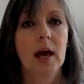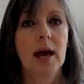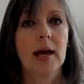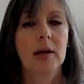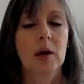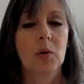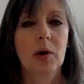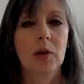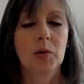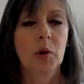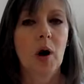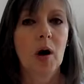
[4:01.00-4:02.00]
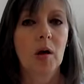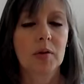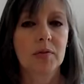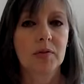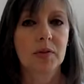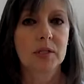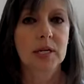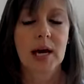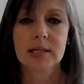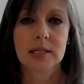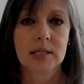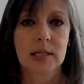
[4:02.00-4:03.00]
and I went through all of the
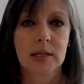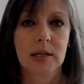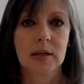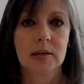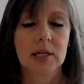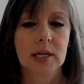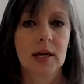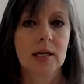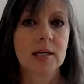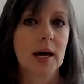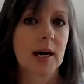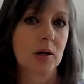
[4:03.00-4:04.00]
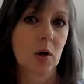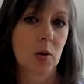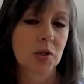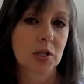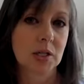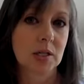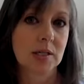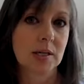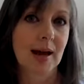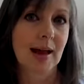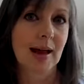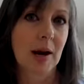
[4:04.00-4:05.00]
testing to get a diagnosis.
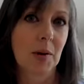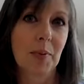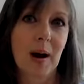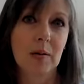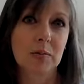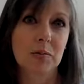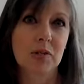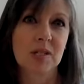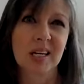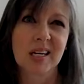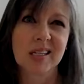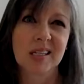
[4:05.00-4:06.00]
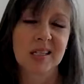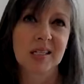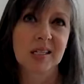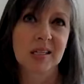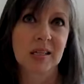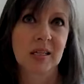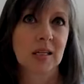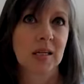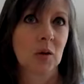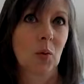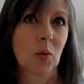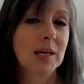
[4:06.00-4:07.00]
I had about 6
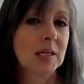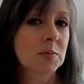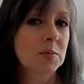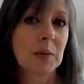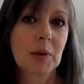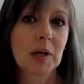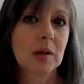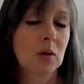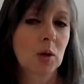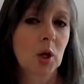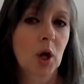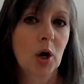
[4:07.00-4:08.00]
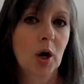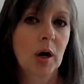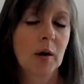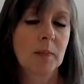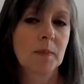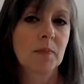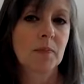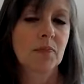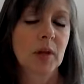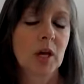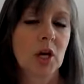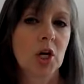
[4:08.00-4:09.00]
weeks, maybe a little longer,
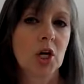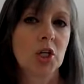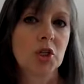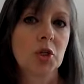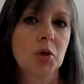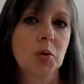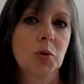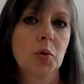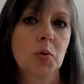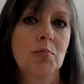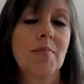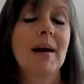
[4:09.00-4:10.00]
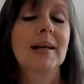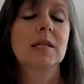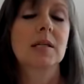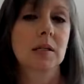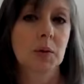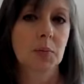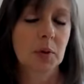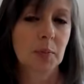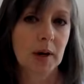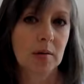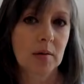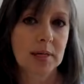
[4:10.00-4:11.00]
to mentally
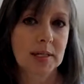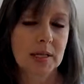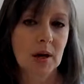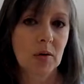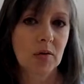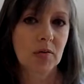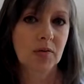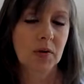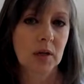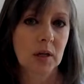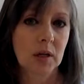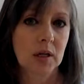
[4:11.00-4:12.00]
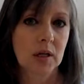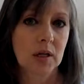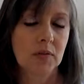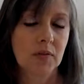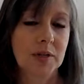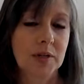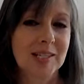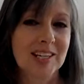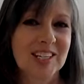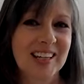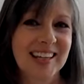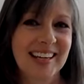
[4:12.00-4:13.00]
prepare myself, if there is
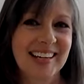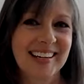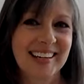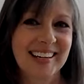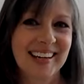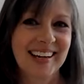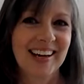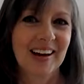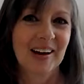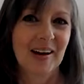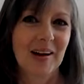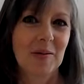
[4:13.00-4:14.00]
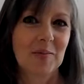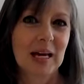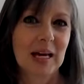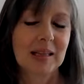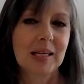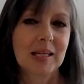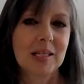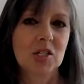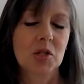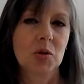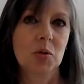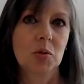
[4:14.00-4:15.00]
such a thing, at least
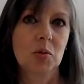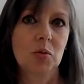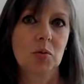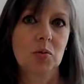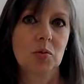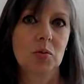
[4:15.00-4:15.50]
to